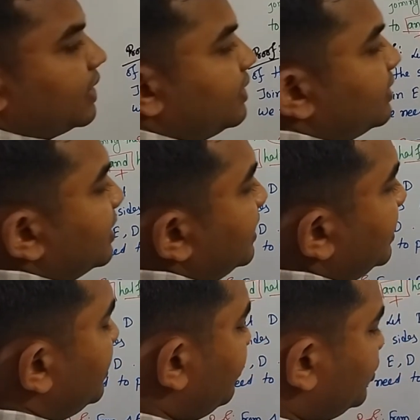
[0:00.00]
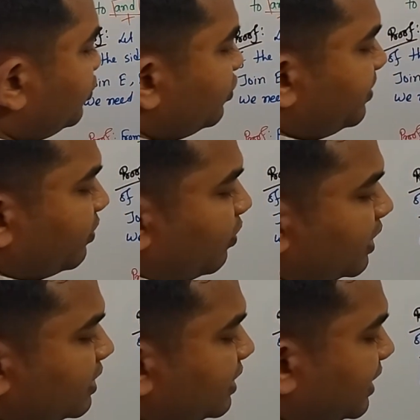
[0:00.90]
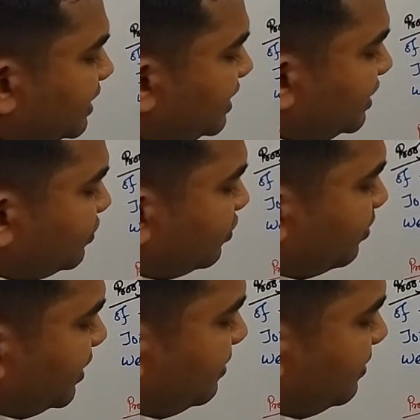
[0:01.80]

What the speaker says: the D should be what? The D should be